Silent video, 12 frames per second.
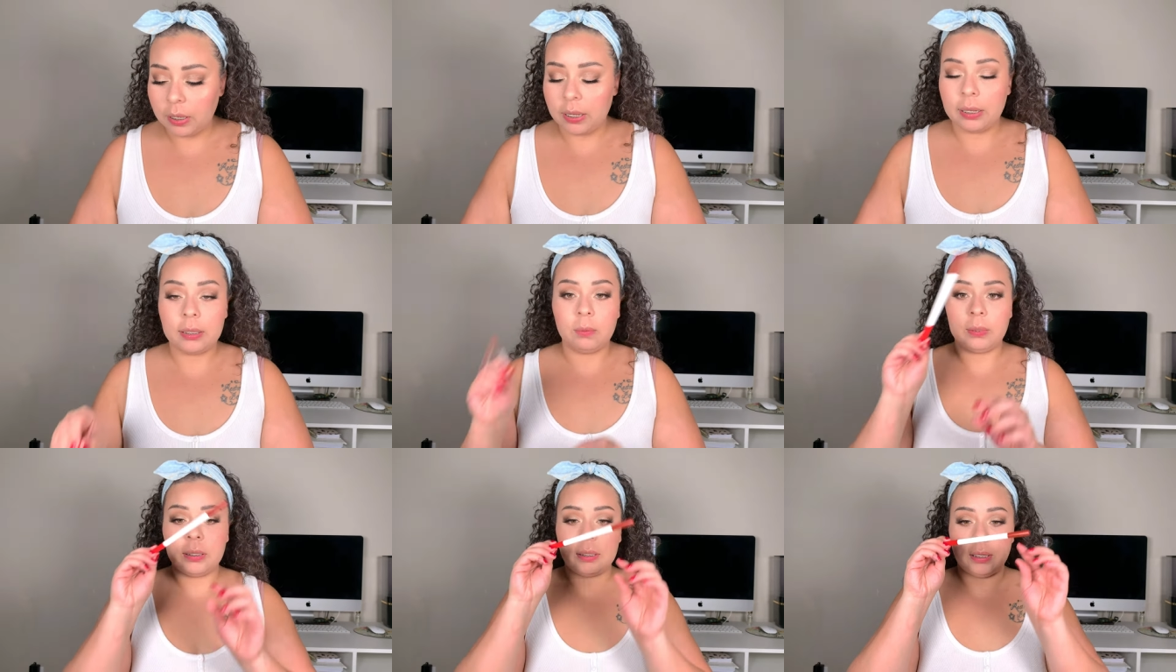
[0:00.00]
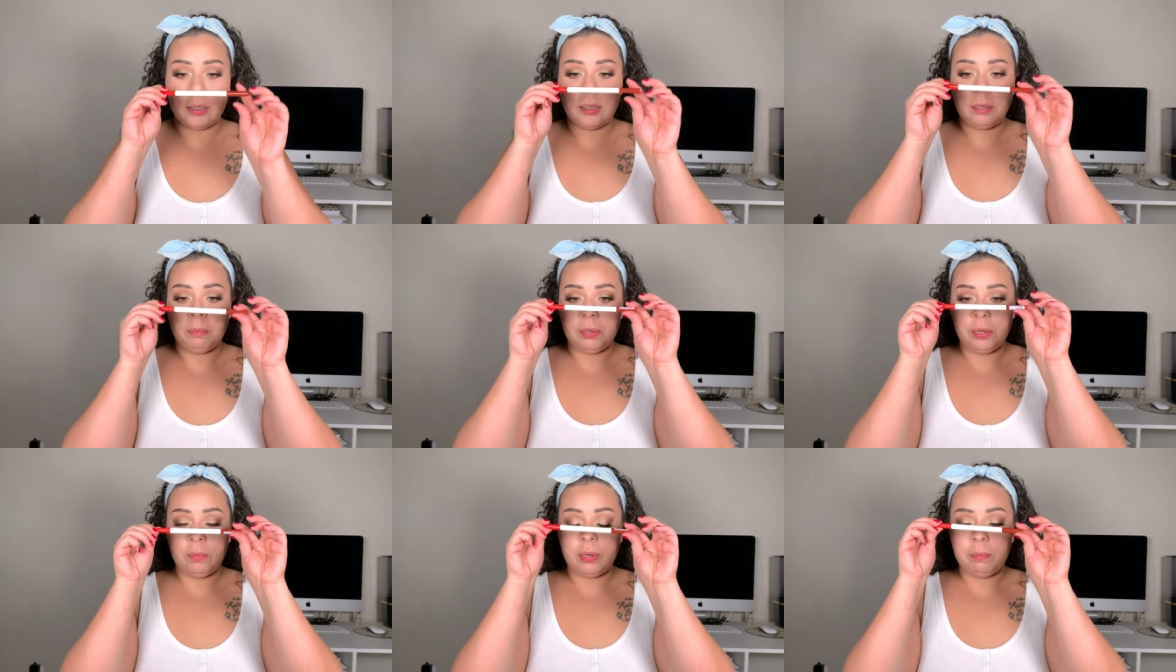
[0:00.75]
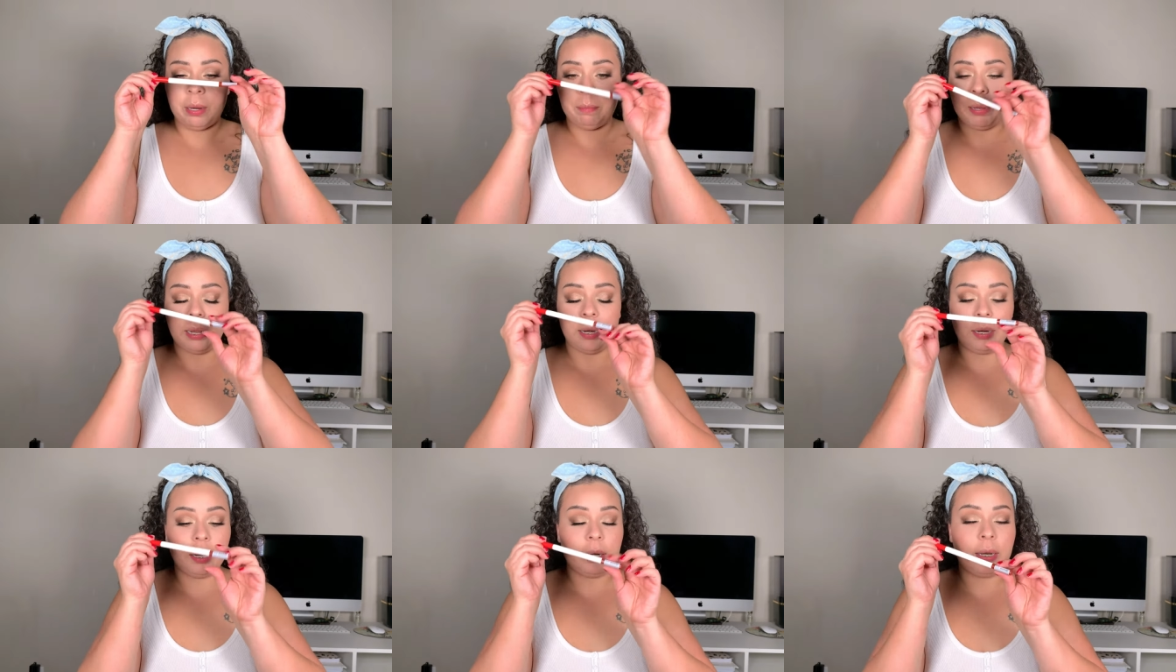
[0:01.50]
This one's the Undone Beauty one. My bad.
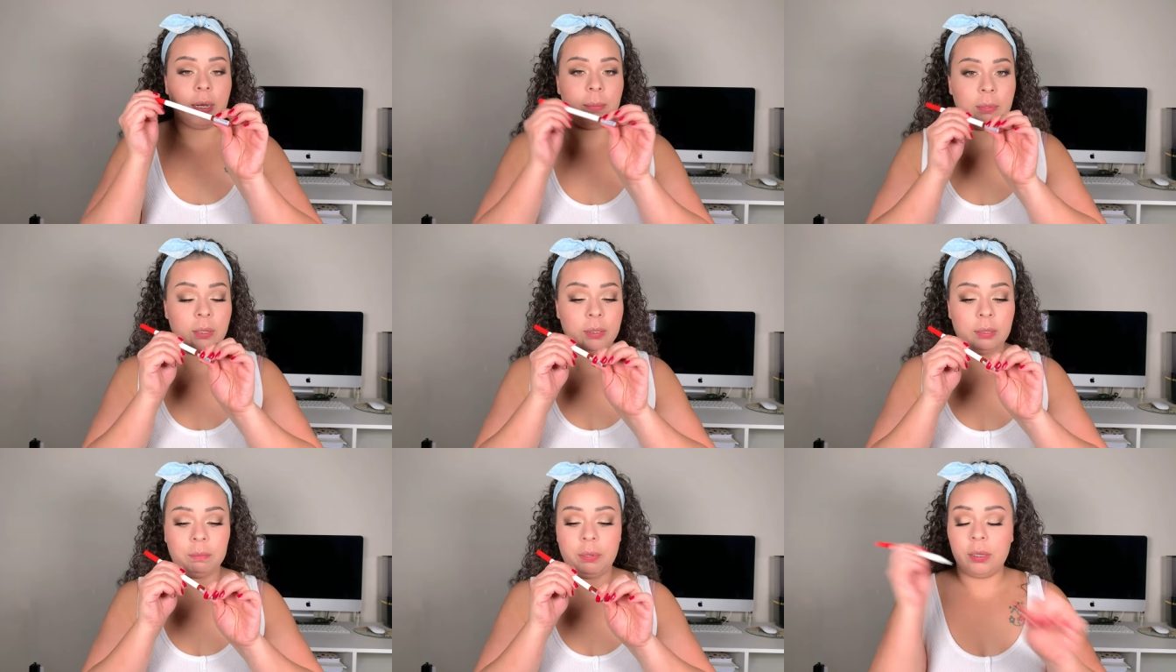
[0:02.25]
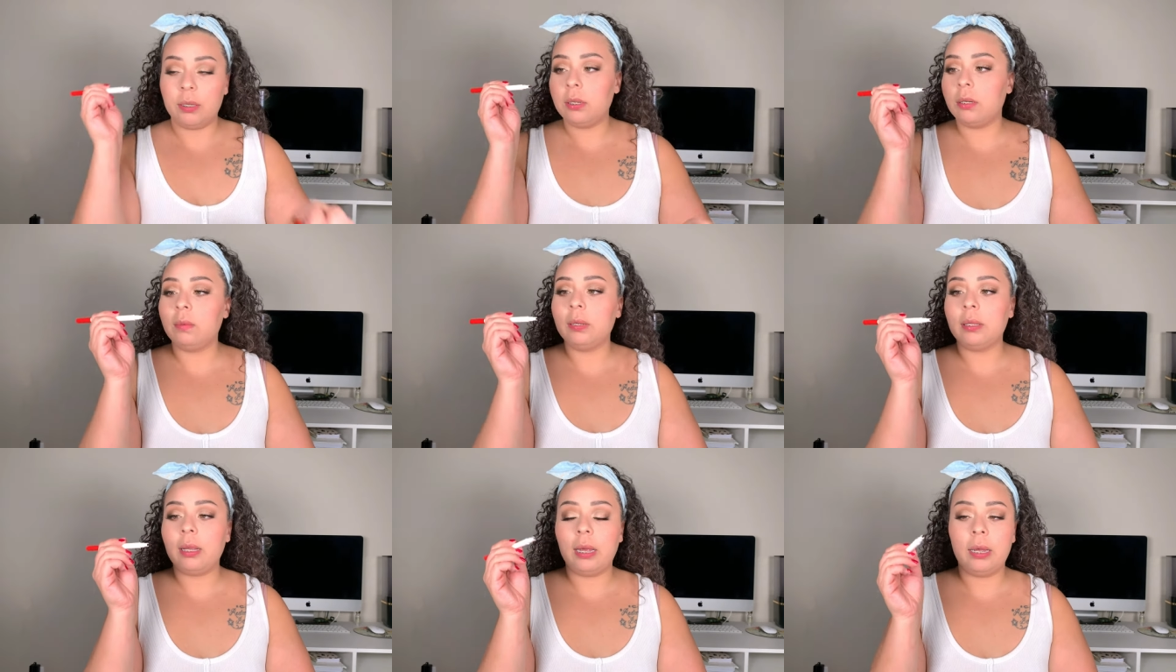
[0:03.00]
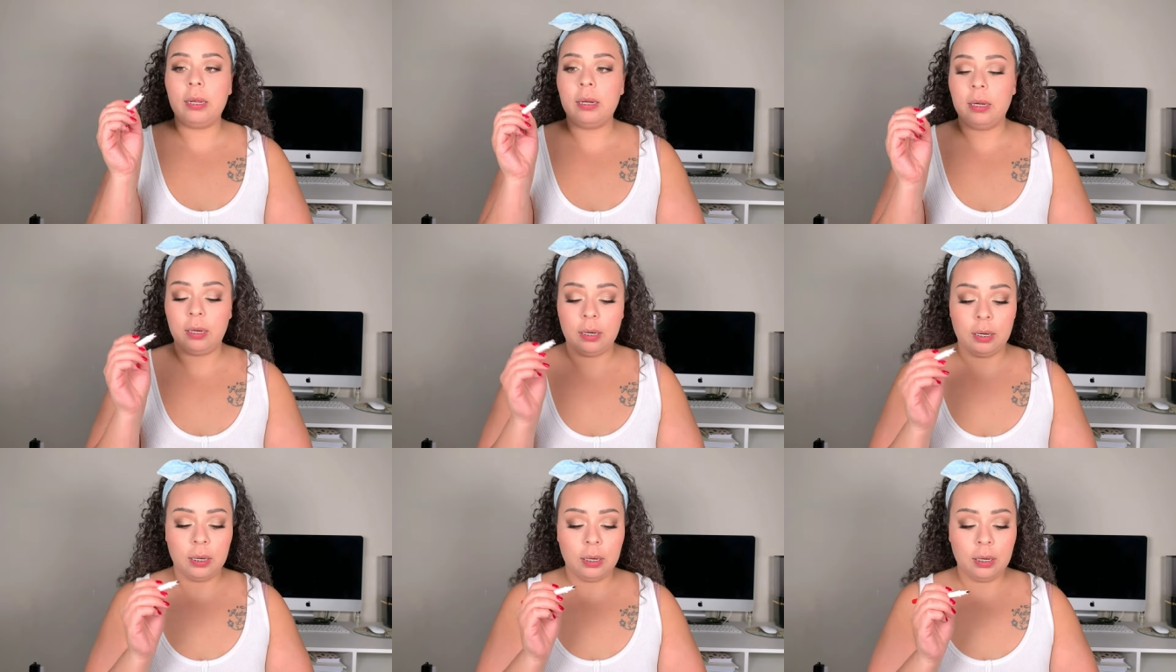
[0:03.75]
I got to get up close and personal with that.
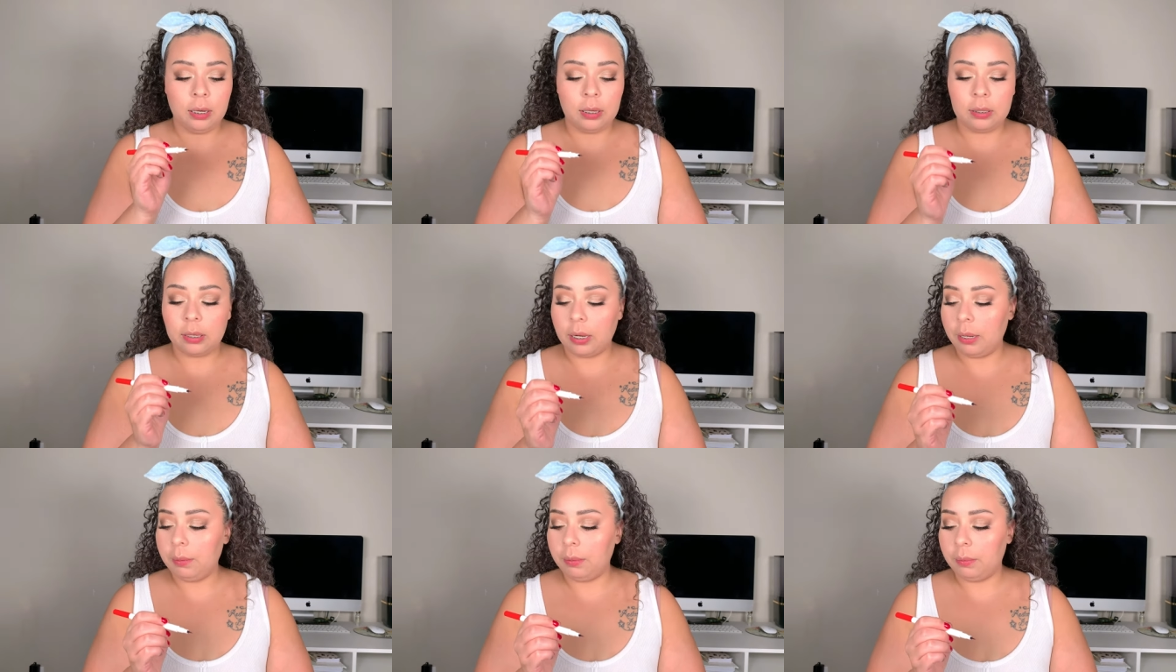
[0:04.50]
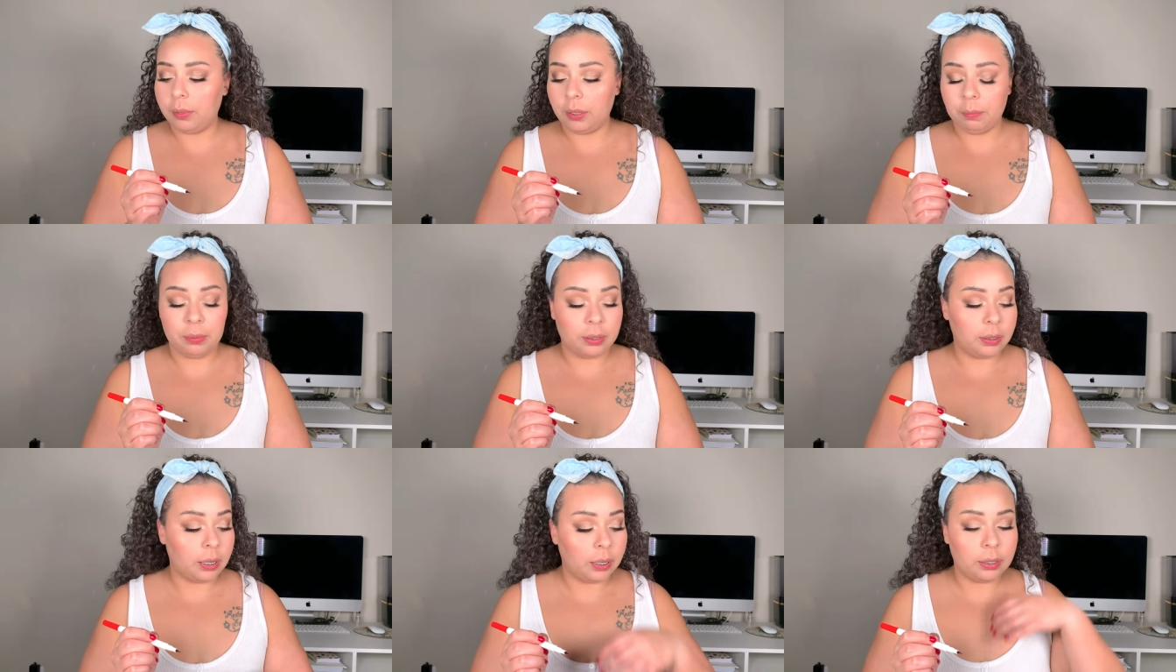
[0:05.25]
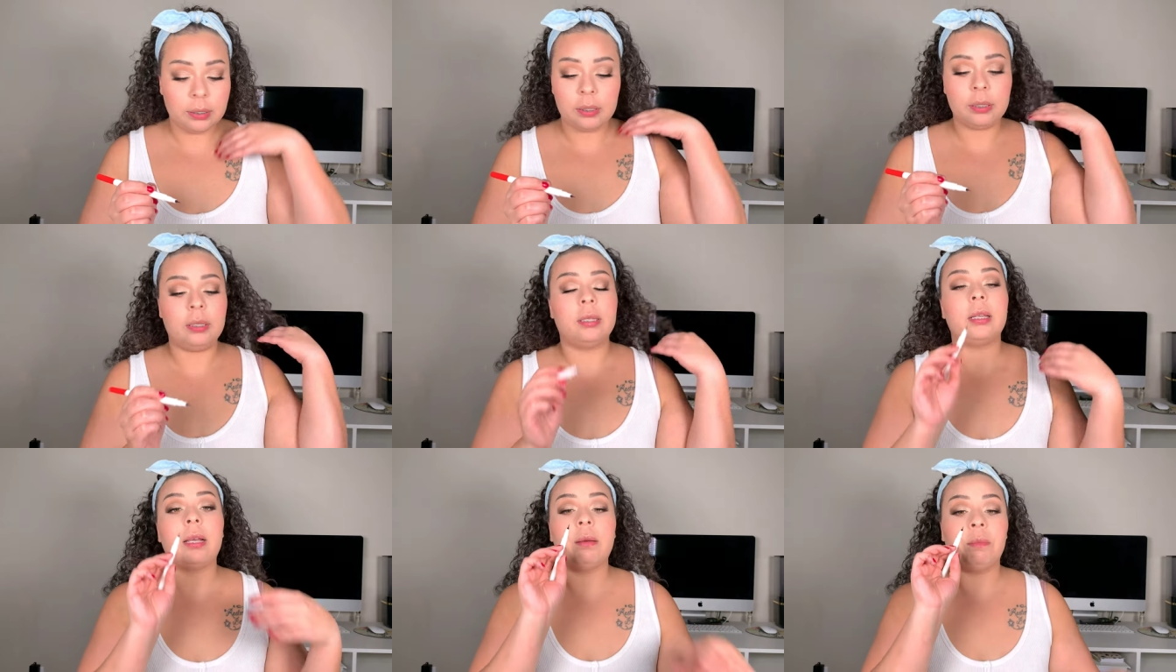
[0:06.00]
Because I got to be really precise because
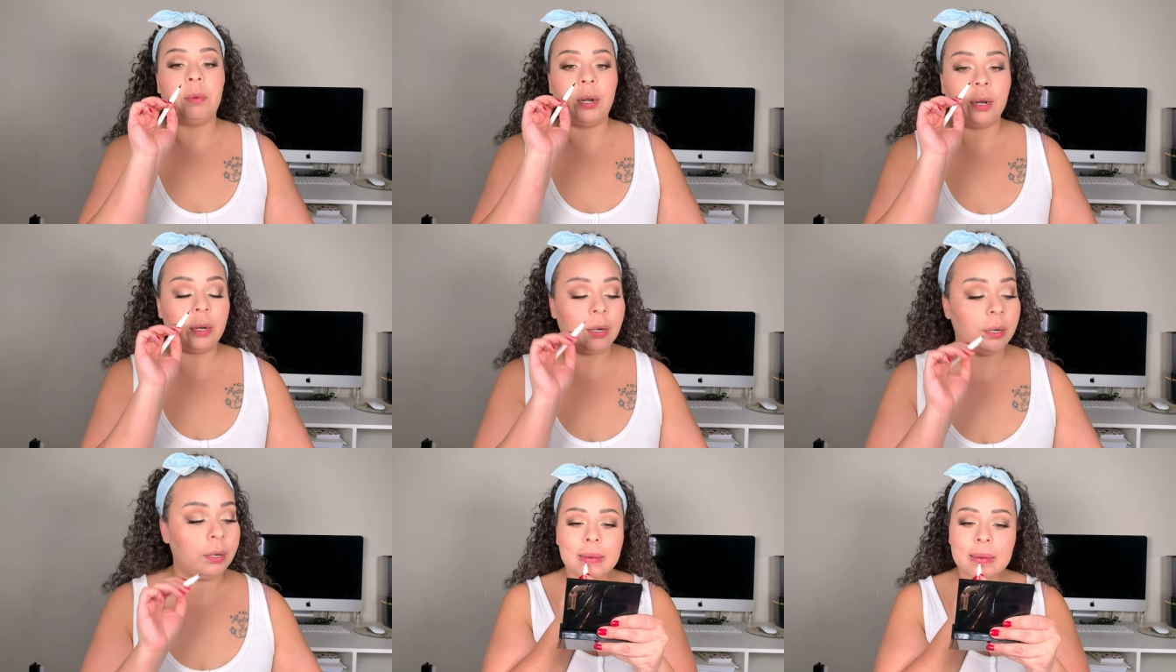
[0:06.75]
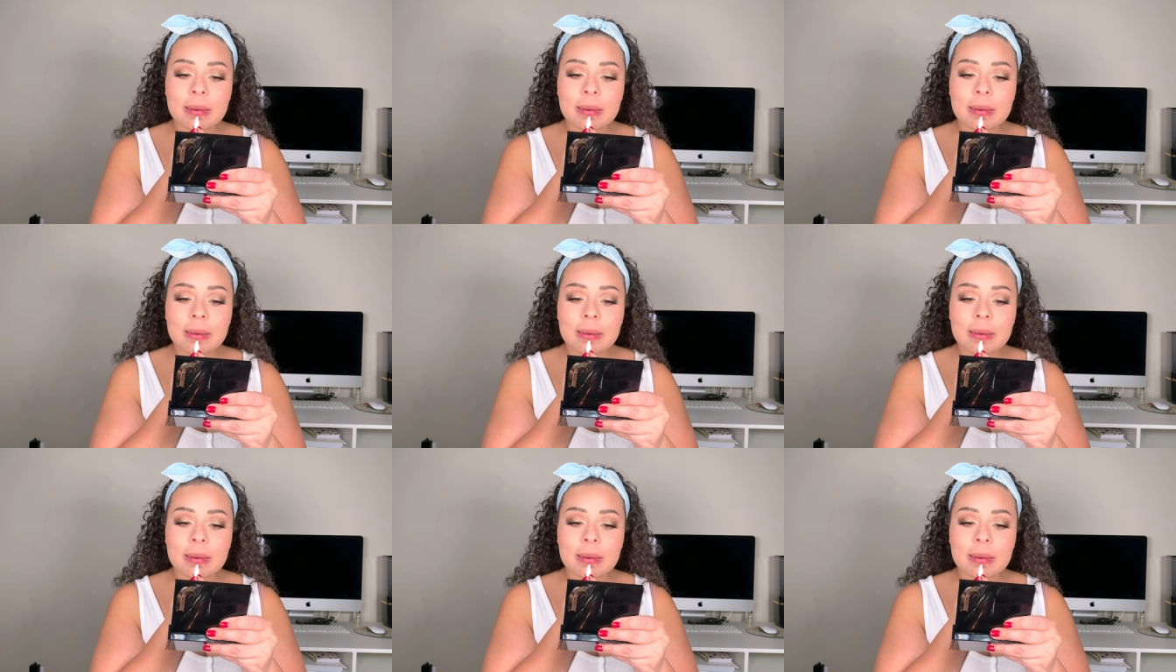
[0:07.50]
it's like a marker.